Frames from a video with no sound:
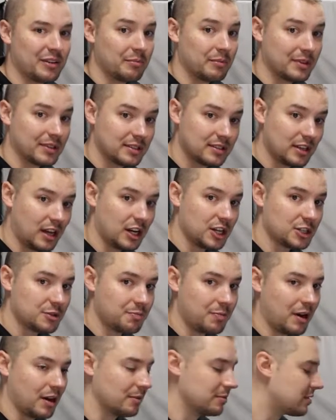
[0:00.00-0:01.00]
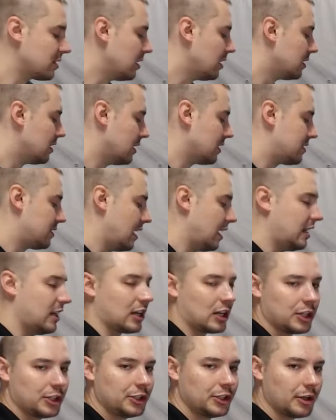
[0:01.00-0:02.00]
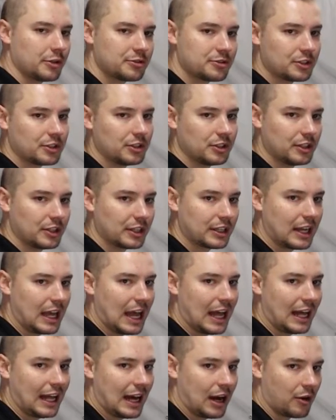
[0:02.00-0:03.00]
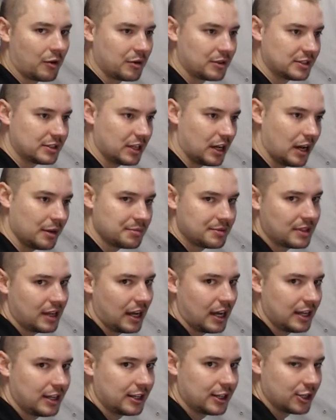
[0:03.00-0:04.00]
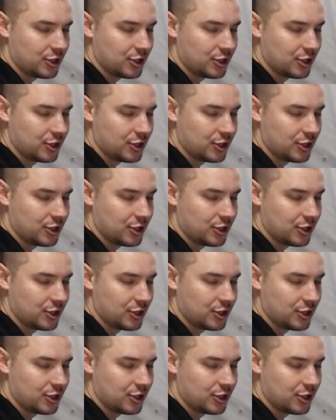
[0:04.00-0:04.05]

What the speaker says: the massage pumps, let's take a closer look at our topside